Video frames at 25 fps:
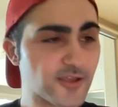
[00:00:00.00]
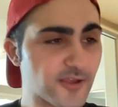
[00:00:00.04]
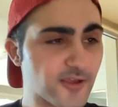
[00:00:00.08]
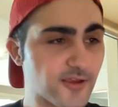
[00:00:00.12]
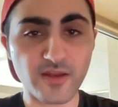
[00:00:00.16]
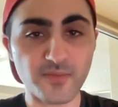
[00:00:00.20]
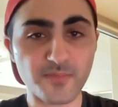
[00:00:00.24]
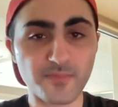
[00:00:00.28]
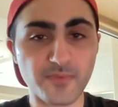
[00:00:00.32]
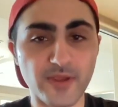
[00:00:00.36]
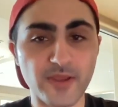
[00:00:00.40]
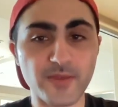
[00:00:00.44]

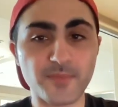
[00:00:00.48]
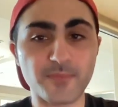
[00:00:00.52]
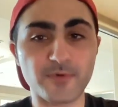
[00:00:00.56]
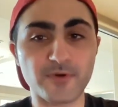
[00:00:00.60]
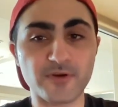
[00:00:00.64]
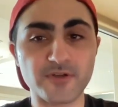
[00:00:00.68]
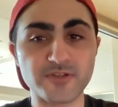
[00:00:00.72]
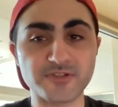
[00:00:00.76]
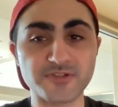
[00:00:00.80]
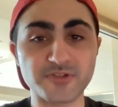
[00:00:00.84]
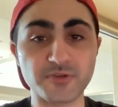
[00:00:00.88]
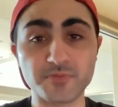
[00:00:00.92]
On
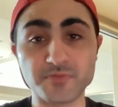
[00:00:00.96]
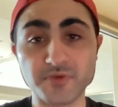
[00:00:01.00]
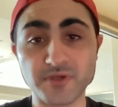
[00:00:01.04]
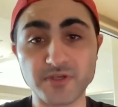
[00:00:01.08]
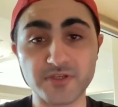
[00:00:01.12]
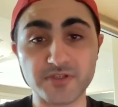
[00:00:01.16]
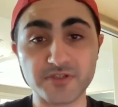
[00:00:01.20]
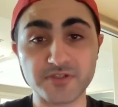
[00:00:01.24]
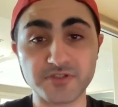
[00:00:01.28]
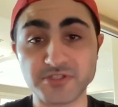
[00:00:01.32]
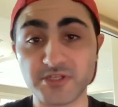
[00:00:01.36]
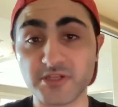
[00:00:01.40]
paper,
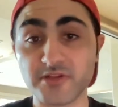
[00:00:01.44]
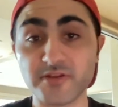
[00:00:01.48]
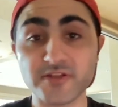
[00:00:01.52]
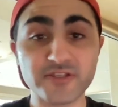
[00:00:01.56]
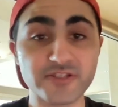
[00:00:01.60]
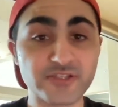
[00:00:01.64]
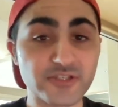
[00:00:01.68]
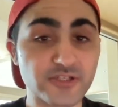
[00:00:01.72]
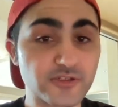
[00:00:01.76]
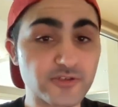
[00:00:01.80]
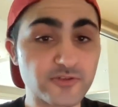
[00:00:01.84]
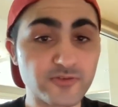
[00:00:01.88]
assuming
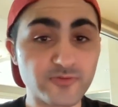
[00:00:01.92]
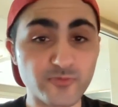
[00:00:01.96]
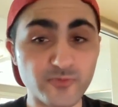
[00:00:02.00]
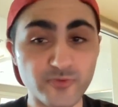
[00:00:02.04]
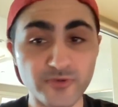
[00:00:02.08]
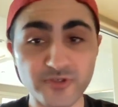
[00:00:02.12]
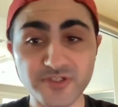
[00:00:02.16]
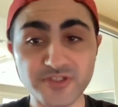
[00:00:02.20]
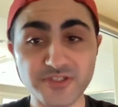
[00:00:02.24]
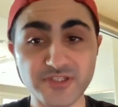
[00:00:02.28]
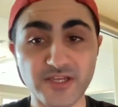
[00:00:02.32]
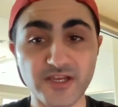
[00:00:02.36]
Shillington
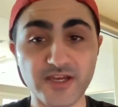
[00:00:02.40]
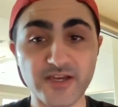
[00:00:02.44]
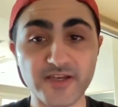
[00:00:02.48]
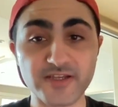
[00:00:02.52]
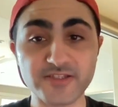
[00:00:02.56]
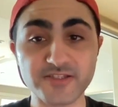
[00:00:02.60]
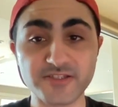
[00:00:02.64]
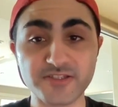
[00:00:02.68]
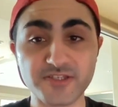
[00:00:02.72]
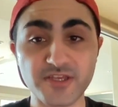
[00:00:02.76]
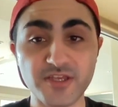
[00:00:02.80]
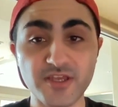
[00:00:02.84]

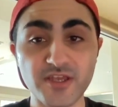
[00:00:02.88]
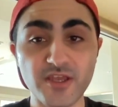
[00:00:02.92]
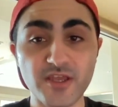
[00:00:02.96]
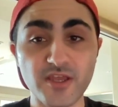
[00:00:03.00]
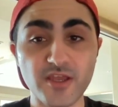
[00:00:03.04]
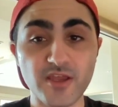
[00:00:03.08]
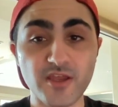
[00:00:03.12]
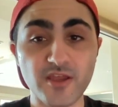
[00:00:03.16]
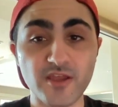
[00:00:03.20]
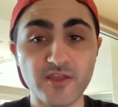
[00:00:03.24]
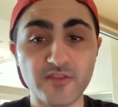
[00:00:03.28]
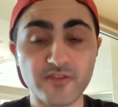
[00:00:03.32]
resigns,
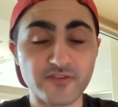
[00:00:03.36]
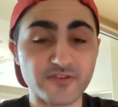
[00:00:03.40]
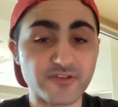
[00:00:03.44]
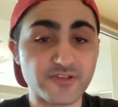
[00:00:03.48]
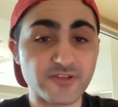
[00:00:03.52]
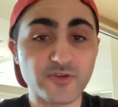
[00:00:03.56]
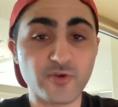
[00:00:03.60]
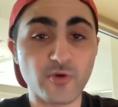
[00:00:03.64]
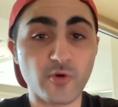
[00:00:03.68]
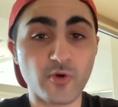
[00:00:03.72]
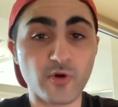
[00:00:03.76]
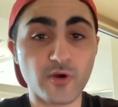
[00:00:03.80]
the
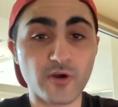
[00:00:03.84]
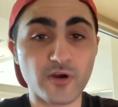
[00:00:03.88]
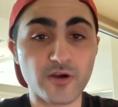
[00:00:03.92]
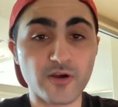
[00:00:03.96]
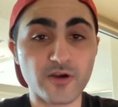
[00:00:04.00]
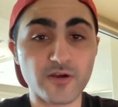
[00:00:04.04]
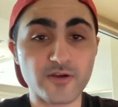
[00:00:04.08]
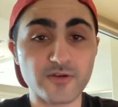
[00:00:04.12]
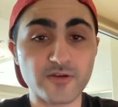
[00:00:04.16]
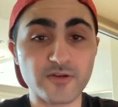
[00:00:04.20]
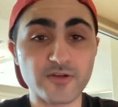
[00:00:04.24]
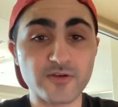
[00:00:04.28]

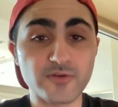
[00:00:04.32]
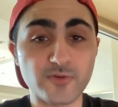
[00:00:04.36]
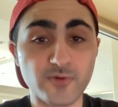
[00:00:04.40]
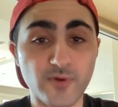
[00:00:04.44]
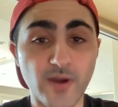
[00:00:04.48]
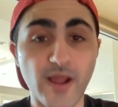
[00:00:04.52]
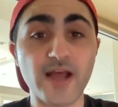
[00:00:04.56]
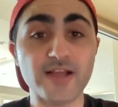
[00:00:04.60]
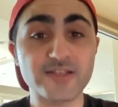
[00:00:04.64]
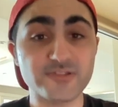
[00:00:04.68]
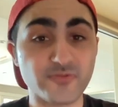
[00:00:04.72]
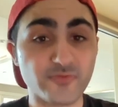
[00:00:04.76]
decor,
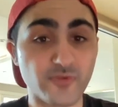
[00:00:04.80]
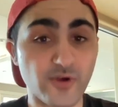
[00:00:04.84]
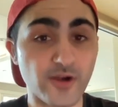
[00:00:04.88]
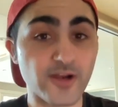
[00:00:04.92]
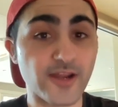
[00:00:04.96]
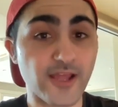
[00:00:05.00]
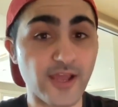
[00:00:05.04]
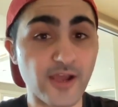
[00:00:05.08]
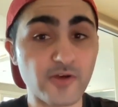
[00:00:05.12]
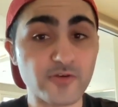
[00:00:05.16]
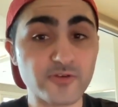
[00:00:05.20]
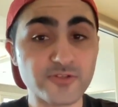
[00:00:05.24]
as of
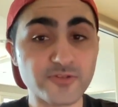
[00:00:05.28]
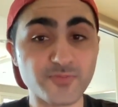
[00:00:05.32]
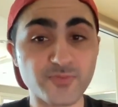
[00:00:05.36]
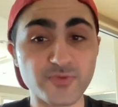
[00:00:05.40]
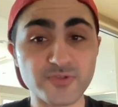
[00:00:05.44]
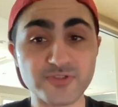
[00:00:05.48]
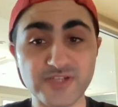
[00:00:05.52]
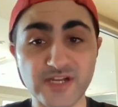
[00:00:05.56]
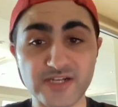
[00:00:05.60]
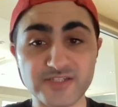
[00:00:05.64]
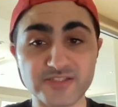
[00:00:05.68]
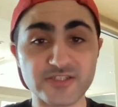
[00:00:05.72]
right now, is
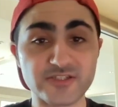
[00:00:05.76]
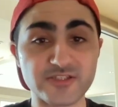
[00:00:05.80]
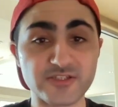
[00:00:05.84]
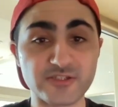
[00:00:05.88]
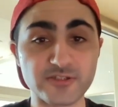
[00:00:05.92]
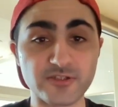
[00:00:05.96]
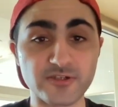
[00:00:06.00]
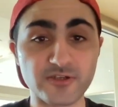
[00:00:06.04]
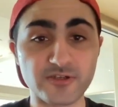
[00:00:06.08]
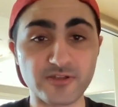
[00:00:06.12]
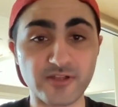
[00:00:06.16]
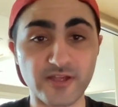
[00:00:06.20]
projected
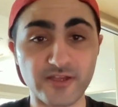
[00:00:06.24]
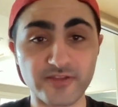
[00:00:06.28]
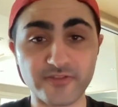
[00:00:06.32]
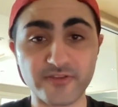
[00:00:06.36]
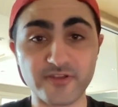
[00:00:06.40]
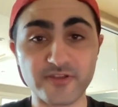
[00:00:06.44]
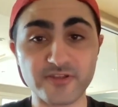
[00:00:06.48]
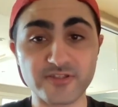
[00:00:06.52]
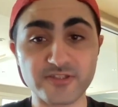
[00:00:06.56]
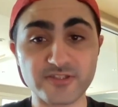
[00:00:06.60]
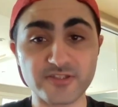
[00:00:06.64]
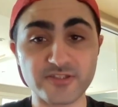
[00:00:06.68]
to look like
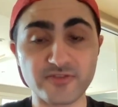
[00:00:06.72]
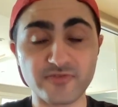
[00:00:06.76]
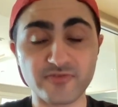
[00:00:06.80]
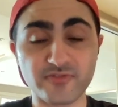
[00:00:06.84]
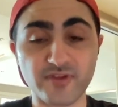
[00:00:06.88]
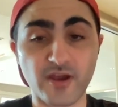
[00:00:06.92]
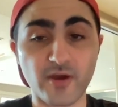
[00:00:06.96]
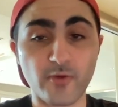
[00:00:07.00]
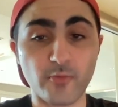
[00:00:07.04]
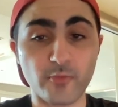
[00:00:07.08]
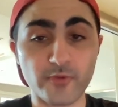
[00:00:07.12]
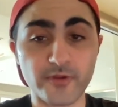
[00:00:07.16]
this. You've
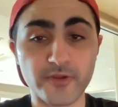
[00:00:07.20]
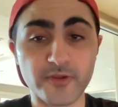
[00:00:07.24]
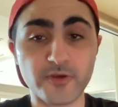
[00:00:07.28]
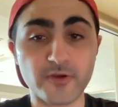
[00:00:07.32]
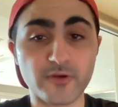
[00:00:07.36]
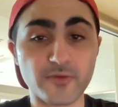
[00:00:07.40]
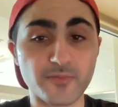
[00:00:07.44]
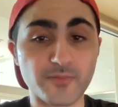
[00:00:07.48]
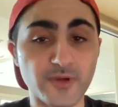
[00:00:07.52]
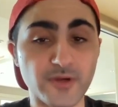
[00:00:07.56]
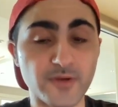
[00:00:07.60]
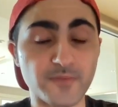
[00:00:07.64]
got
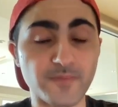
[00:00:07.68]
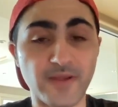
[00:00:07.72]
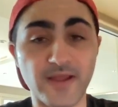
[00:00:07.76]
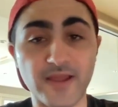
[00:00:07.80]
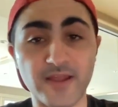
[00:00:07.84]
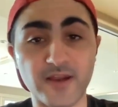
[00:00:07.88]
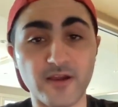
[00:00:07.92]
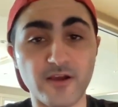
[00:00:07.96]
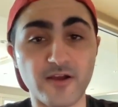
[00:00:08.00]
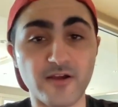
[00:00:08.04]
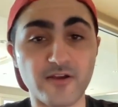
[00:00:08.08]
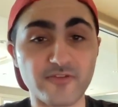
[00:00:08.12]
Uyghur,
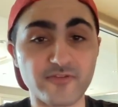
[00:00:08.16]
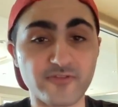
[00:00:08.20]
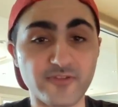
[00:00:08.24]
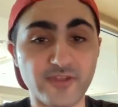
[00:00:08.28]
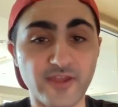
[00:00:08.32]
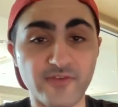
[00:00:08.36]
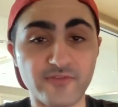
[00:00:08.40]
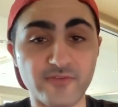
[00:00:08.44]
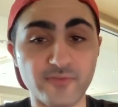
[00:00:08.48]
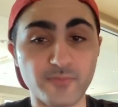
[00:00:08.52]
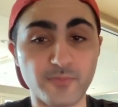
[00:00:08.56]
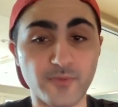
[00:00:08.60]
Miramanov,
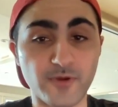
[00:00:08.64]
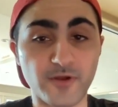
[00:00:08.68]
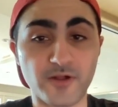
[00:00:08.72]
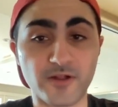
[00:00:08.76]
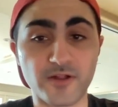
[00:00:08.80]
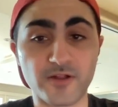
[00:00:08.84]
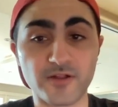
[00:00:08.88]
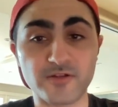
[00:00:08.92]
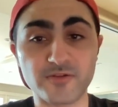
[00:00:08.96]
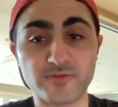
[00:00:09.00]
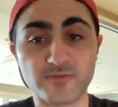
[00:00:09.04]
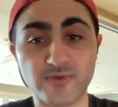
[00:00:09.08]
Kevin
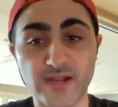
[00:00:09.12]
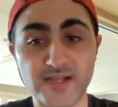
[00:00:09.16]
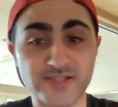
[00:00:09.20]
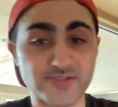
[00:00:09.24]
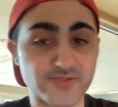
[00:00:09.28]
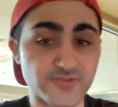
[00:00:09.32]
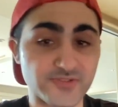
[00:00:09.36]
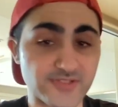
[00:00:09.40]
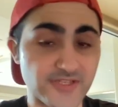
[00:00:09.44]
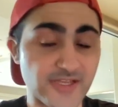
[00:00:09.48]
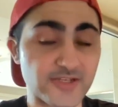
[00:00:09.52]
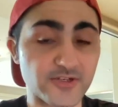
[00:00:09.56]
Ball,
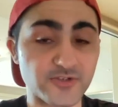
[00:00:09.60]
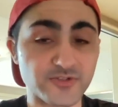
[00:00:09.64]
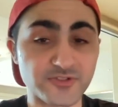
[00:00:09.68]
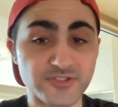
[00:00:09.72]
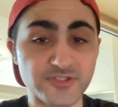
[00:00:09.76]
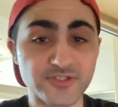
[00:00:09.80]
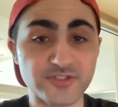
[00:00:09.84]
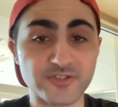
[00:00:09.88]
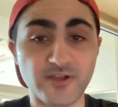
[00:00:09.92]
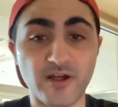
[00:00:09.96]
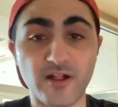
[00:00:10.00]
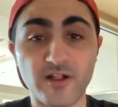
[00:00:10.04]
Rasmus
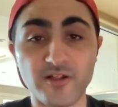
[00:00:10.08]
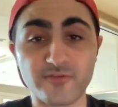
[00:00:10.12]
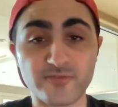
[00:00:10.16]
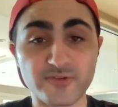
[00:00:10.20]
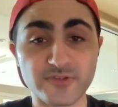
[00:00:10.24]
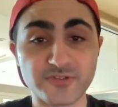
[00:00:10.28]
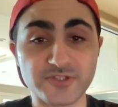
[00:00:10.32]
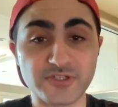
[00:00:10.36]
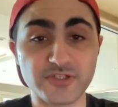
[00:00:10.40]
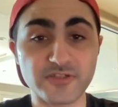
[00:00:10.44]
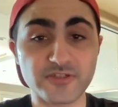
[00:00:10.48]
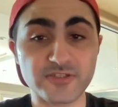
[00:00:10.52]
Anderson,
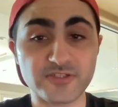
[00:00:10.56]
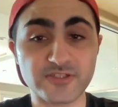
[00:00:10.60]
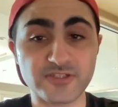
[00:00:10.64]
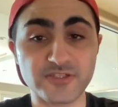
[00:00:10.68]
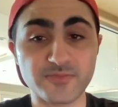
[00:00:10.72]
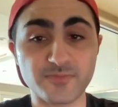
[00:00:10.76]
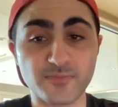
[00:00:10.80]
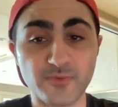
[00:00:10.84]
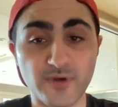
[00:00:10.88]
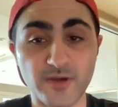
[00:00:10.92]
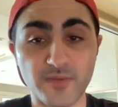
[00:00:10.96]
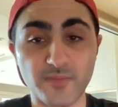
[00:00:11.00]
Oliver
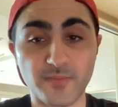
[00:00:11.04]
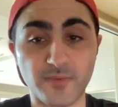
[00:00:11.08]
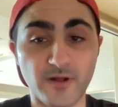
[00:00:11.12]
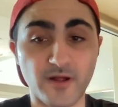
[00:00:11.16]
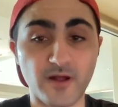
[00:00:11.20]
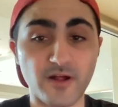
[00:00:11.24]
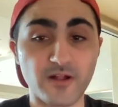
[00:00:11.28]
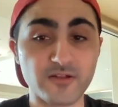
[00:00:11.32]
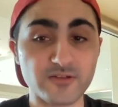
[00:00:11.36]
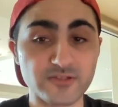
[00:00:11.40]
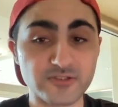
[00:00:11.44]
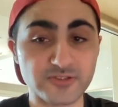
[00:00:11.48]
Shillington, Braden
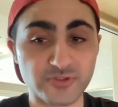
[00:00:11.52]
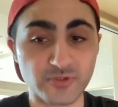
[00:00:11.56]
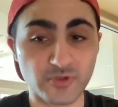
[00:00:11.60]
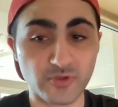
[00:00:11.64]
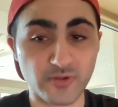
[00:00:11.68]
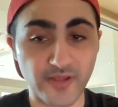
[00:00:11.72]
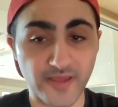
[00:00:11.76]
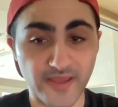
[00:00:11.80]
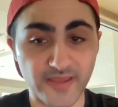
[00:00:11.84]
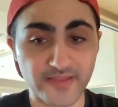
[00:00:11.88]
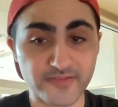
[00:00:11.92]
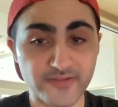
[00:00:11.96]
Pahal, and
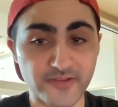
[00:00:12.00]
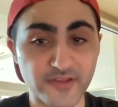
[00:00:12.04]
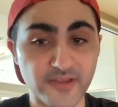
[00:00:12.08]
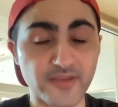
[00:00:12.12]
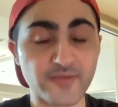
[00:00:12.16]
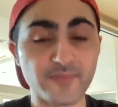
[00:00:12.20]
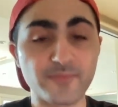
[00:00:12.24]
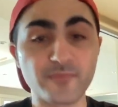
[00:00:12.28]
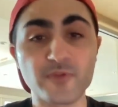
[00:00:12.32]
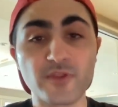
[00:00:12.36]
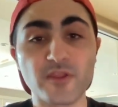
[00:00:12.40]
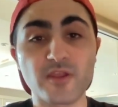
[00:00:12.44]
Joel
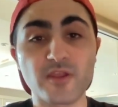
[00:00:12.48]
Hanley.